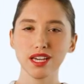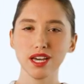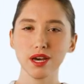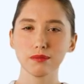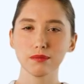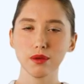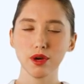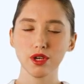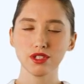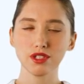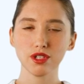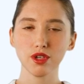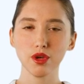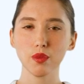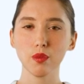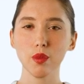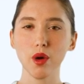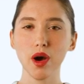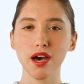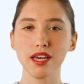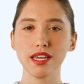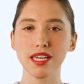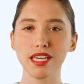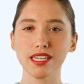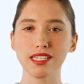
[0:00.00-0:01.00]
Module
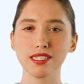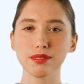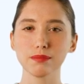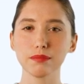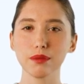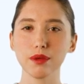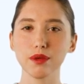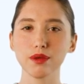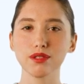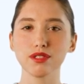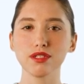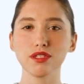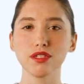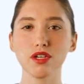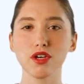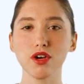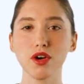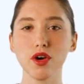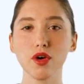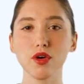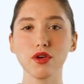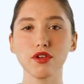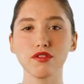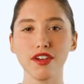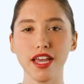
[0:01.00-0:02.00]
1 explores the
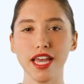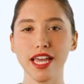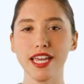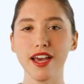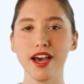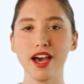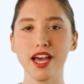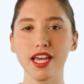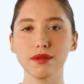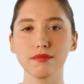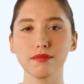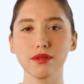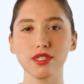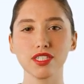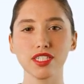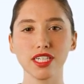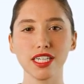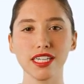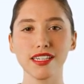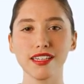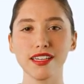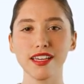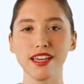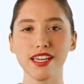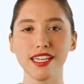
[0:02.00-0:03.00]
core of AI,
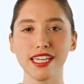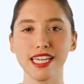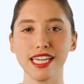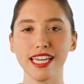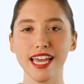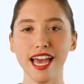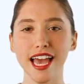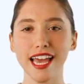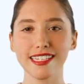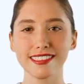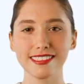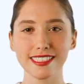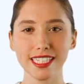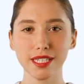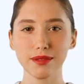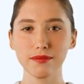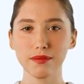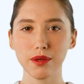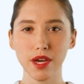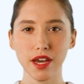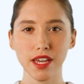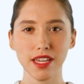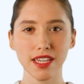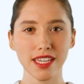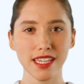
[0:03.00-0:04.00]
machine learning, and deep
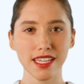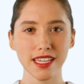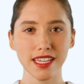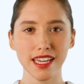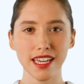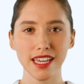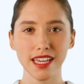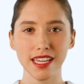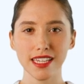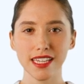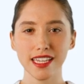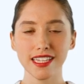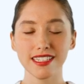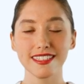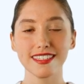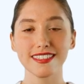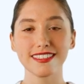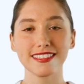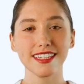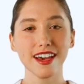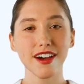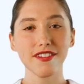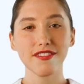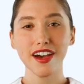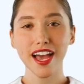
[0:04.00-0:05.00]
learning.
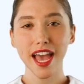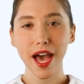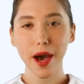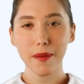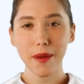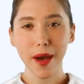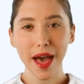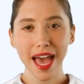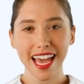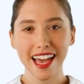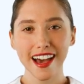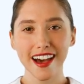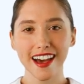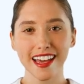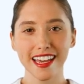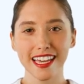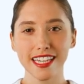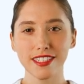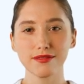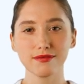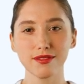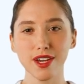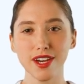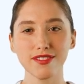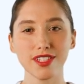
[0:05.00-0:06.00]
Discover how AI
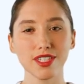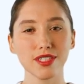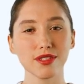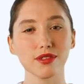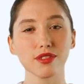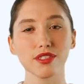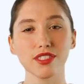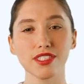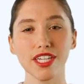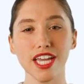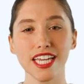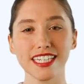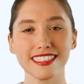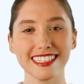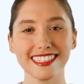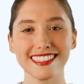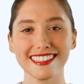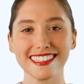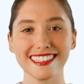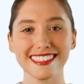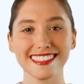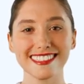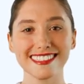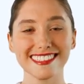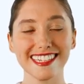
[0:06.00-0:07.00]
is revolutionizing
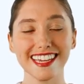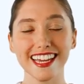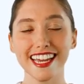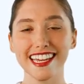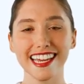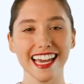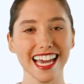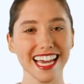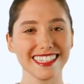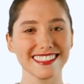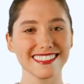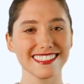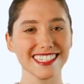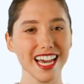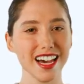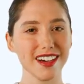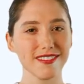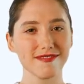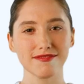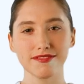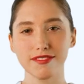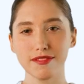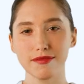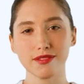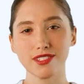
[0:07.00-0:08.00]
the design
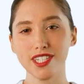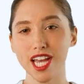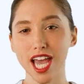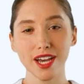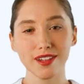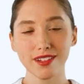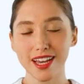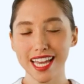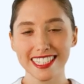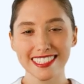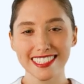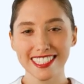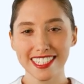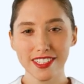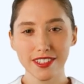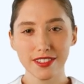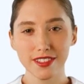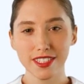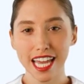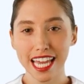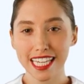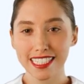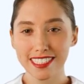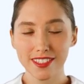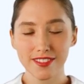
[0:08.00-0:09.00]
landscape, from generating
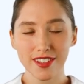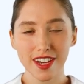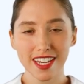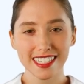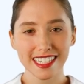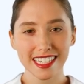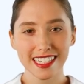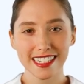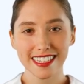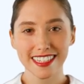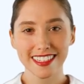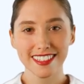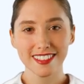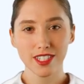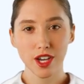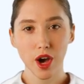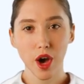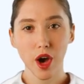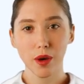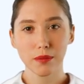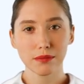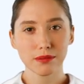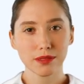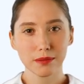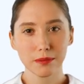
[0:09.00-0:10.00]
creative ideas to
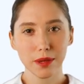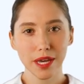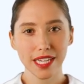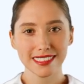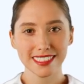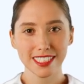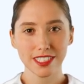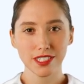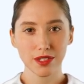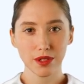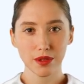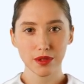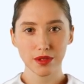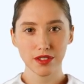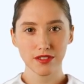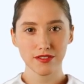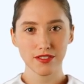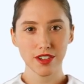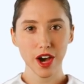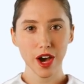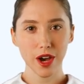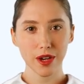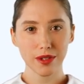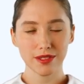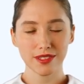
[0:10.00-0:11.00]
optimizing user
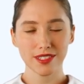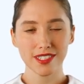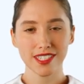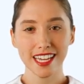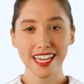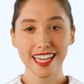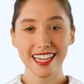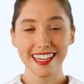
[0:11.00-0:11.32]
flows.